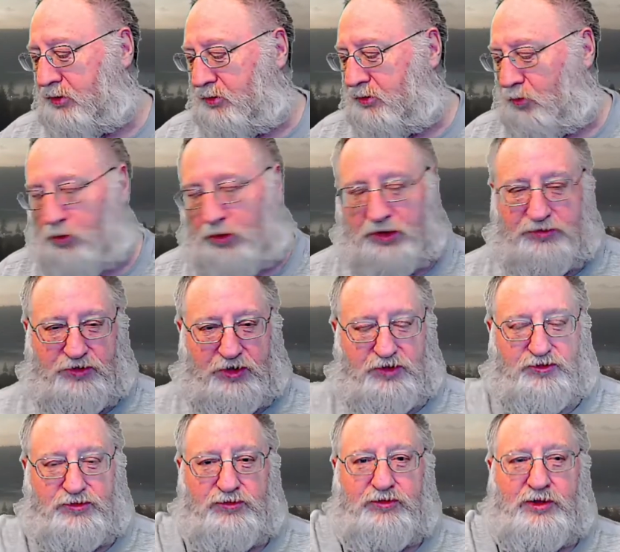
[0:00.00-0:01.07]

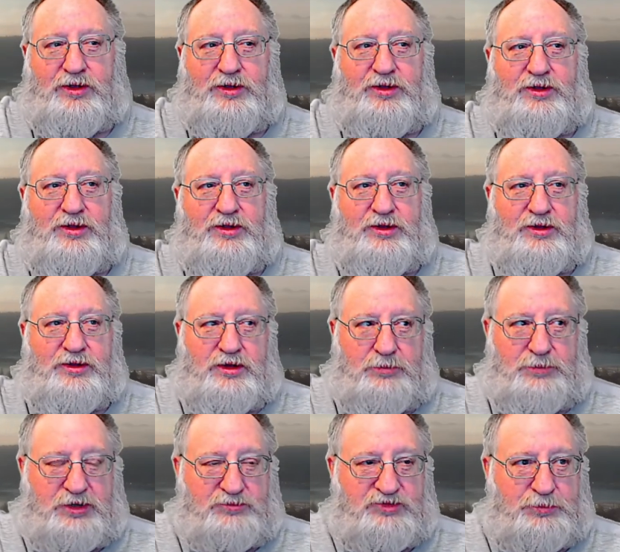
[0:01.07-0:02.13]
organizations that it
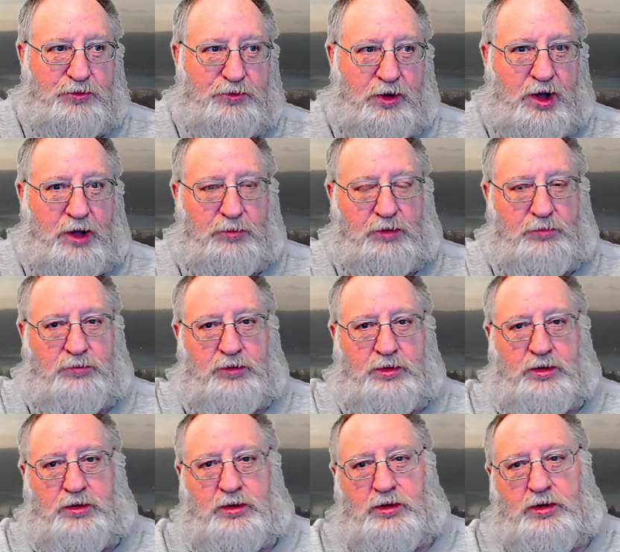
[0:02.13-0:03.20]
becomes a problem.
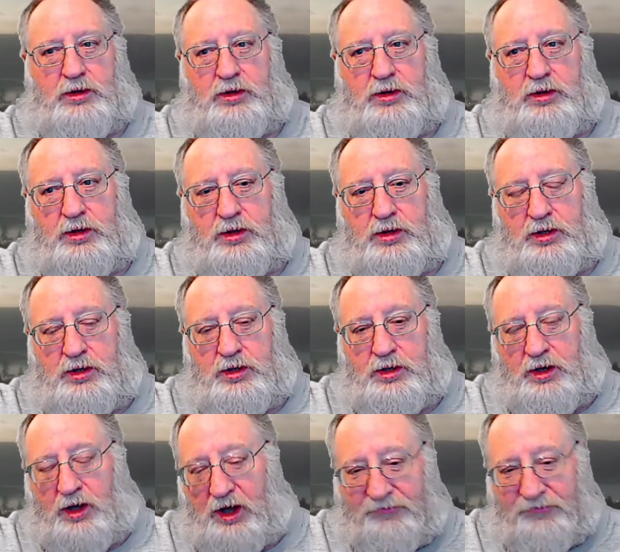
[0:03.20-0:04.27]

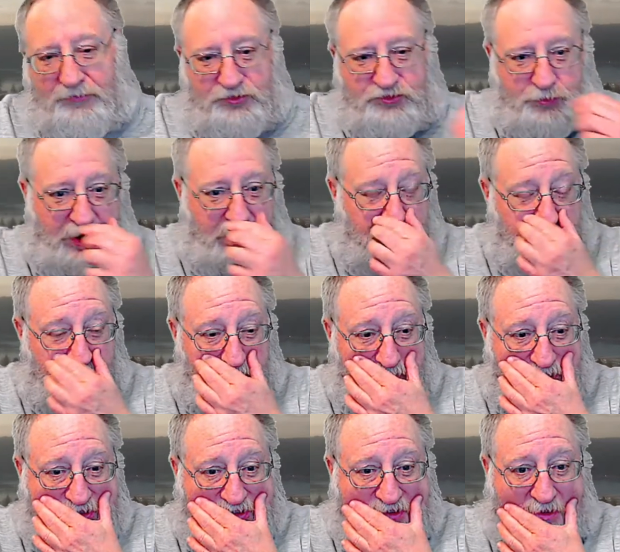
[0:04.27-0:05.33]
I first ran into
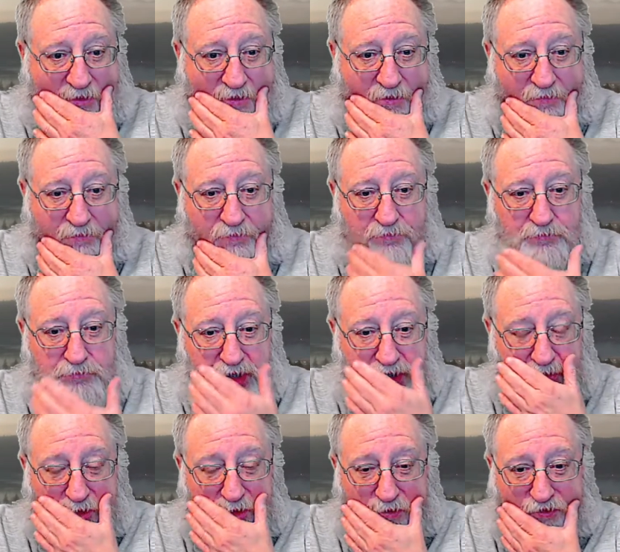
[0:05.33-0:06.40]
this many
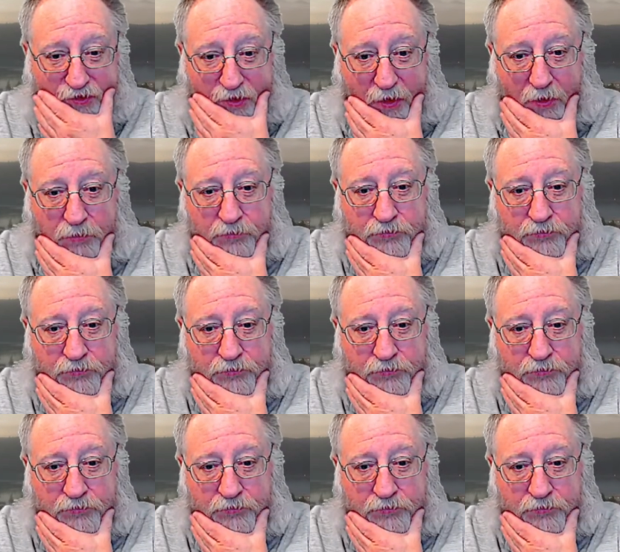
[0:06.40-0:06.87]
years ago.